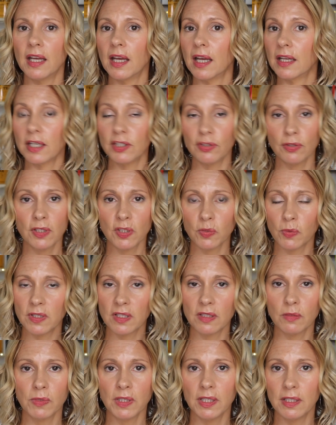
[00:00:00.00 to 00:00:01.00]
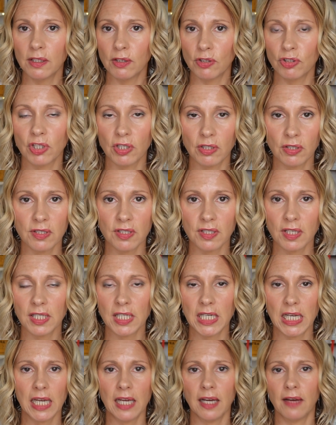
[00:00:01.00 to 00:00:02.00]
and I do this once a week, usually on a
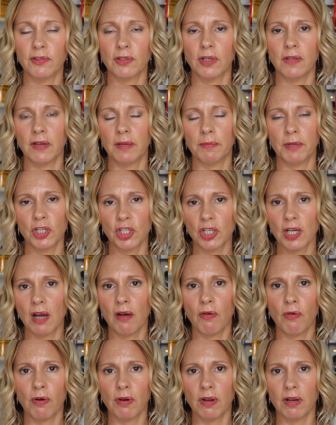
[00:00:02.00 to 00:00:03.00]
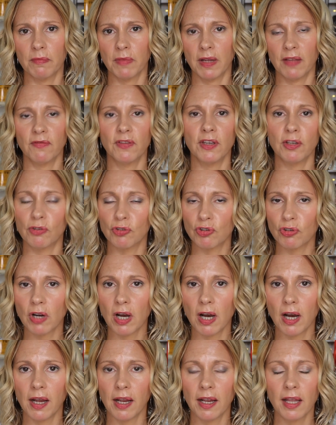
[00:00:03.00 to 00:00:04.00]
Sunday after I've had my shower and my feet are
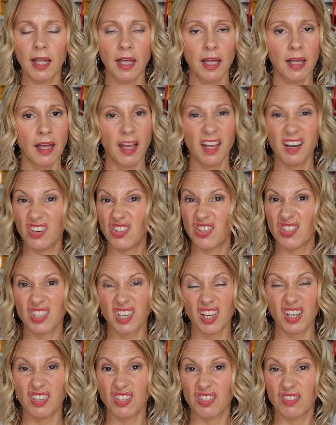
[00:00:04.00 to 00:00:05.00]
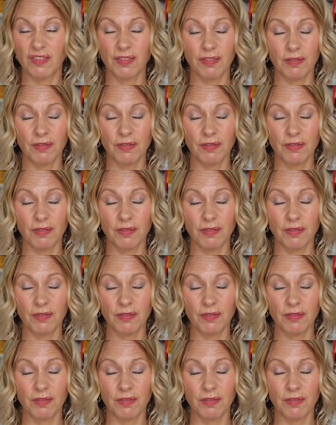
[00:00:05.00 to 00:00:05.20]
dry, and I just kind of